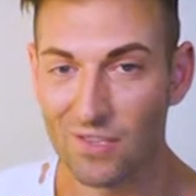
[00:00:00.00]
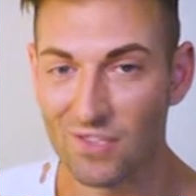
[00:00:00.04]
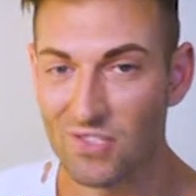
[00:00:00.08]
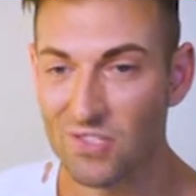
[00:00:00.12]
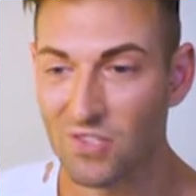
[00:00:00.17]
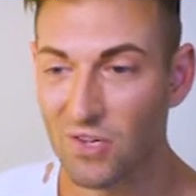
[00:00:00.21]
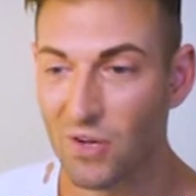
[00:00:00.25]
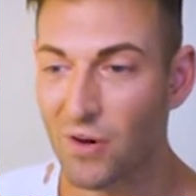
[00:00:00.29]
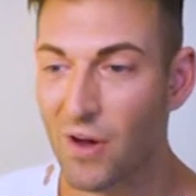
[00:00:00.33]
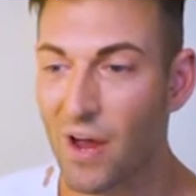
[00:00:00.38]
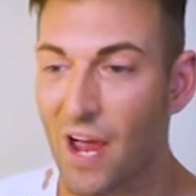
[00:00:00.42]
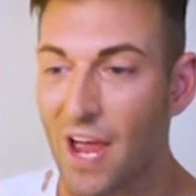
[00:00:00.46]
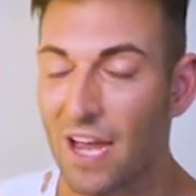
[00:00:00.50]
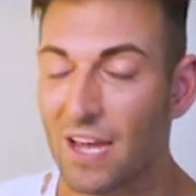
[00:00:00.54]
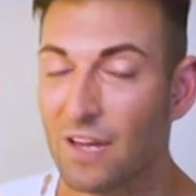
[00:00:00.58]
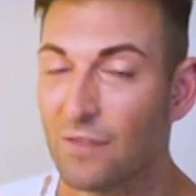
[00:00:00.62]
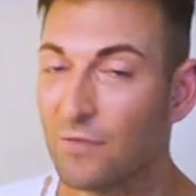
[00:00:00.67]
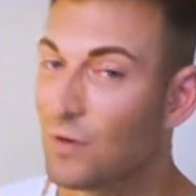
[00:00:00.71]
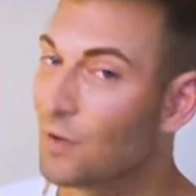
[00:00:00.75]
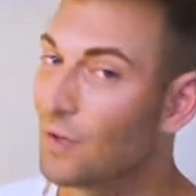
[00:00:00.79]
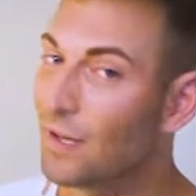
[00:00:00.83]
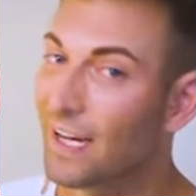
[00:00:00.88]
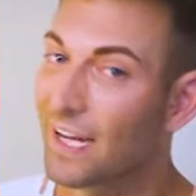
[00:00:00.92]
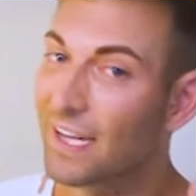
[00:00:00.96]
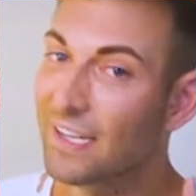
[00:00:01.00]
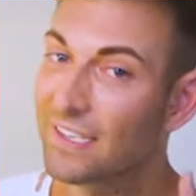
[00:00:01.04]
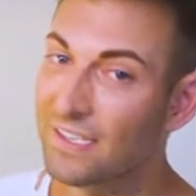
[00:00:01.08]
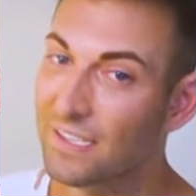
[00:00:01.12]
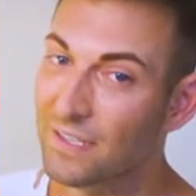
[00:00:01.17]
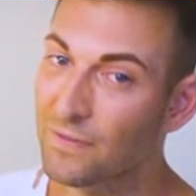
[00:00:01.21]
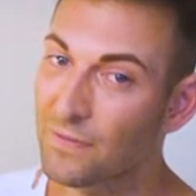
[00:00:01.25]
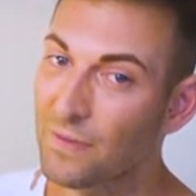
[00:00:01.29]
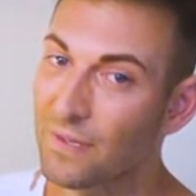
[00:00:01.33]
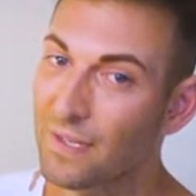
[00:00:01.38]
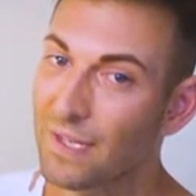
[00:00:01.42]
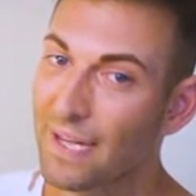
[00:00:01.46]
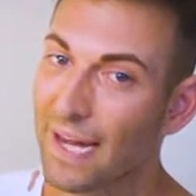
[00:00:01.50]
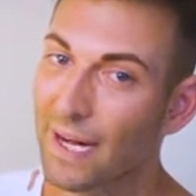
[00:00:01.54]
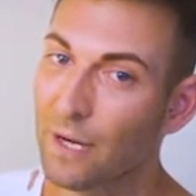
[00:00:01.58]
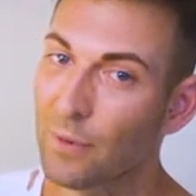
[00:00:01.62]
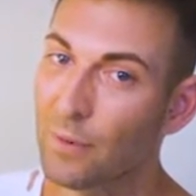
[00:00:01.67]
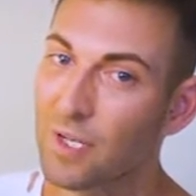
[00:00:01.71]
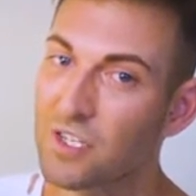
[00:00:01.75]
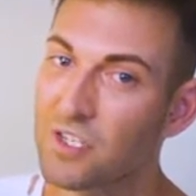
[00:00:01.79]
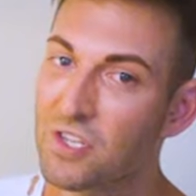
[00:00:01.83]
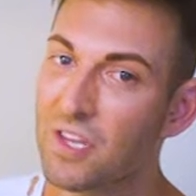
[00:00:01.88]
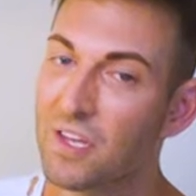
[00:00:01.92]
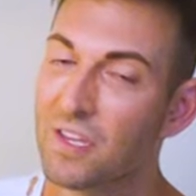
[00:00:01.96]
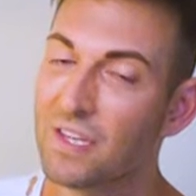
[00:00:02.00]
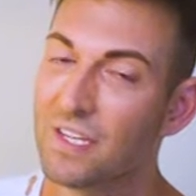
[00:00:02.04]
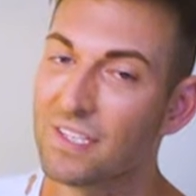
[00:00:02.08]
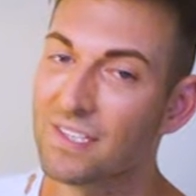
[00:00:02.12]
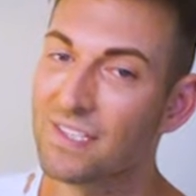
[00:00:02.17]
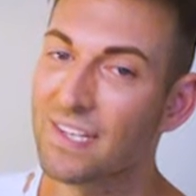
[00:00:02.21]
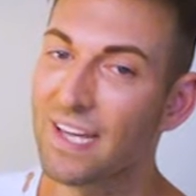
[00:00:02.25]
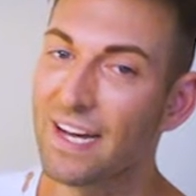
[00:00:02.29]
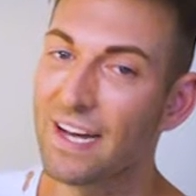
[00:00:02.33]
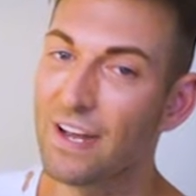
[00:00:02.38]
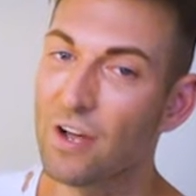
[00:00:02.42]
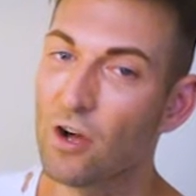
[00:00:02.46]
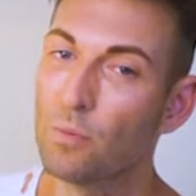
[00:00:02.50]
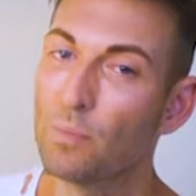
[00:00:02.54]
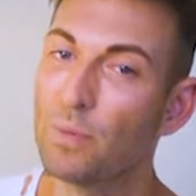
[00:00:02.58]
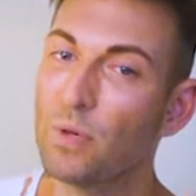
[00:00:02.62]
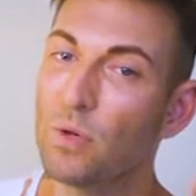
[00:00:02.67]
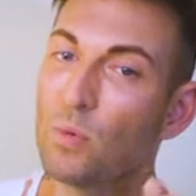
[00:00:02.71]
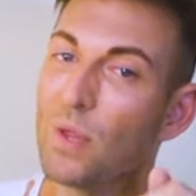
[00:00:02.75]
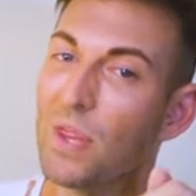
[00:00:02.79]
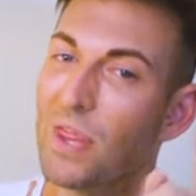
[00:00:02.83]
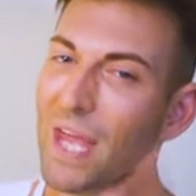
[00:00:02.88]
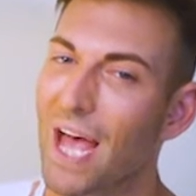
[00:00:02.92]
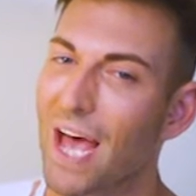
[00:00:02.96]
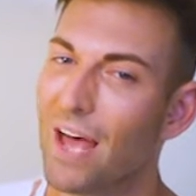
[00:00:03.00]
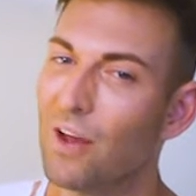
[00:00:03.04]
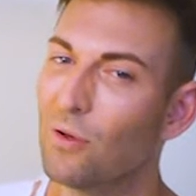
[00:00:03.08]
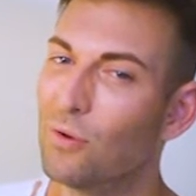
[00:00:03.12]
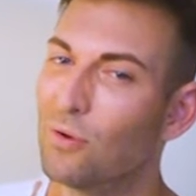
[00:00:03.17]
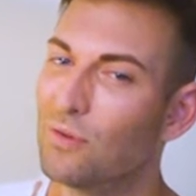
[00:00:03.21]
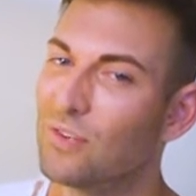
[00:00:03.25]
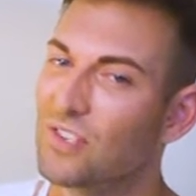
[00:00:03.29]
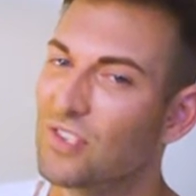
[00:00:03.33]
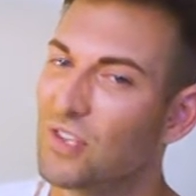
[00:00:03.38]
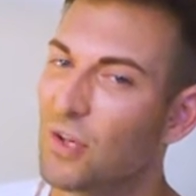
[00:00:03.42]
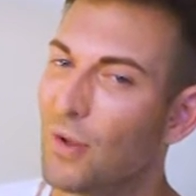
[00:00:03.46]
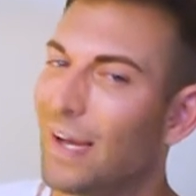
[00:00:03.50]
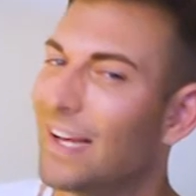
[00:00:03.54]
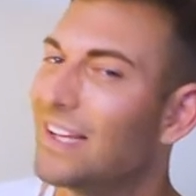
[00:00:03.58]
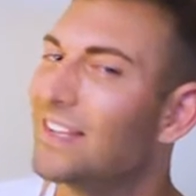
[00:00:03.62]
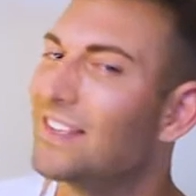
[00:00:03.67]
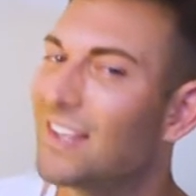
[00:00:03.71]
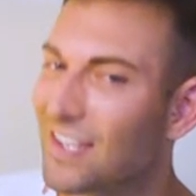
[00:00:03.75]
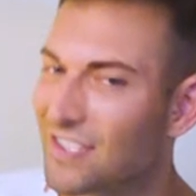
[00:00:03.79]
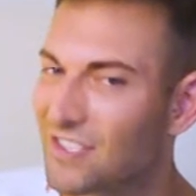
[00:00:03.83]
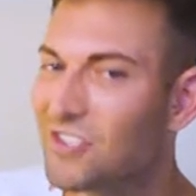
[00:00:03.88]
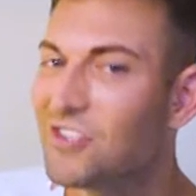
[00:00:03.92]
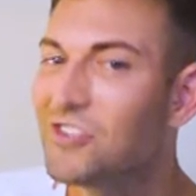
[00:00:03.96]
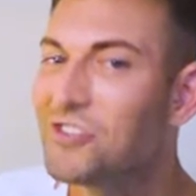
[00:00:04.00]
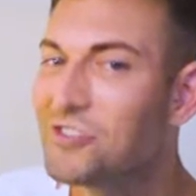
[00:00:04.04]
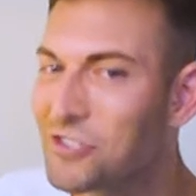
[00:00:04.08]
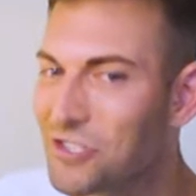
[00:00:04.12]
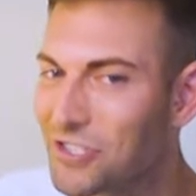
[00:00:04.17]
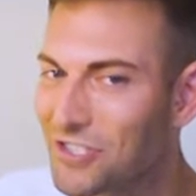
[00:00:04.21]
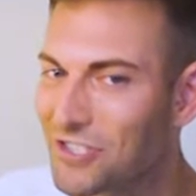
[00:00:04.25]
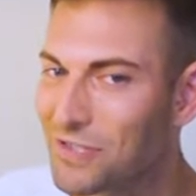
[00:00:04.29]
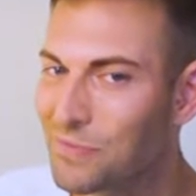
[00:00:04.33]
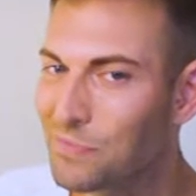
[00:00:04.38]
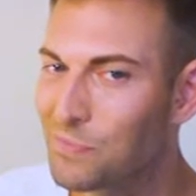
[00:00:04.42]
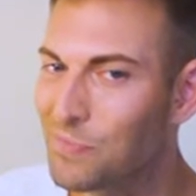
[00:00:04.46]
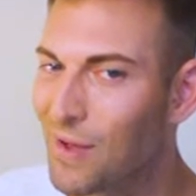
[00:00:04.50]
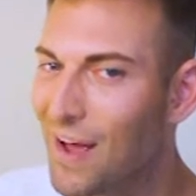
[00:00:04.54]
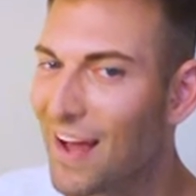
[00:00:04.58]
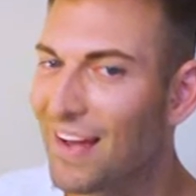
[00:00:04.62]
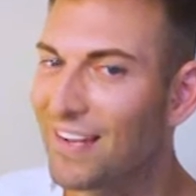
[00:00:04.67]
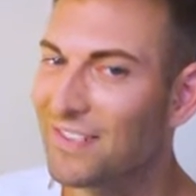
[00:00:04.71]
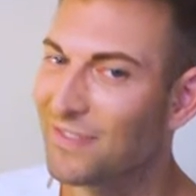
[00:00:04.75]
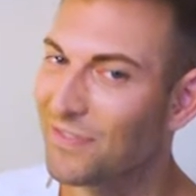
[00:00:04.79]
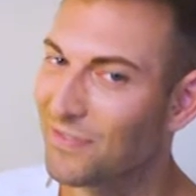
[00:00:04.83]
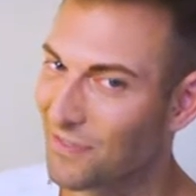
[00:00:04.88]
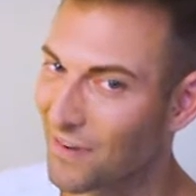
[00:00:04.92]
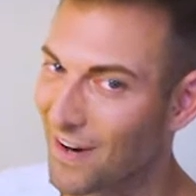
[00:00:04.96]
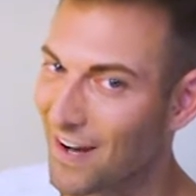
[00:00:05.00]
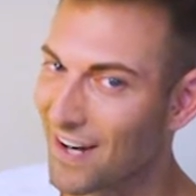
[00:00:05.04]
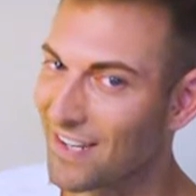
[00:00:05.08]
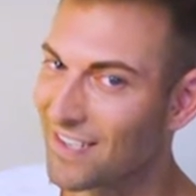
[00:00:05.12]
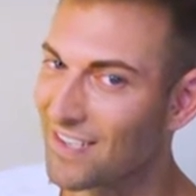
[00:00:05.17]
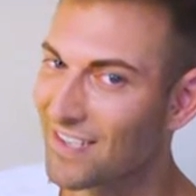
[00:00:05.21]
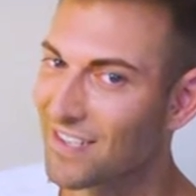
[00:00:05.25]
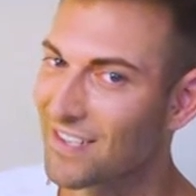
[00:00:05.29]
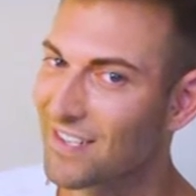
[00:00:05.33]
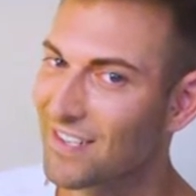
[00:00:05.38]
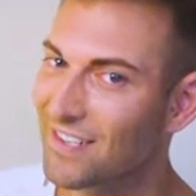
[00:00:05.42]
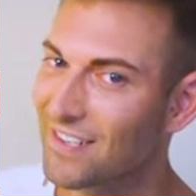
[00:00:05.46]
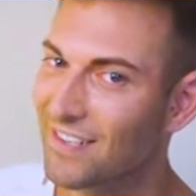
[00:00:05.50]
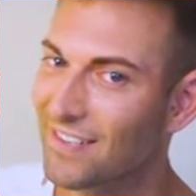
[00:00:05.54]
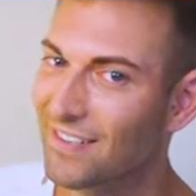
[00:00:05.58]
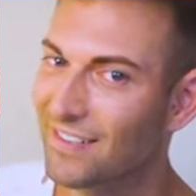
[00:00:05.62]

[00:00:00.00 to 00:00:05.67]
So if you're learning a different language, then this can help you with that also. It doesn't just apply to French.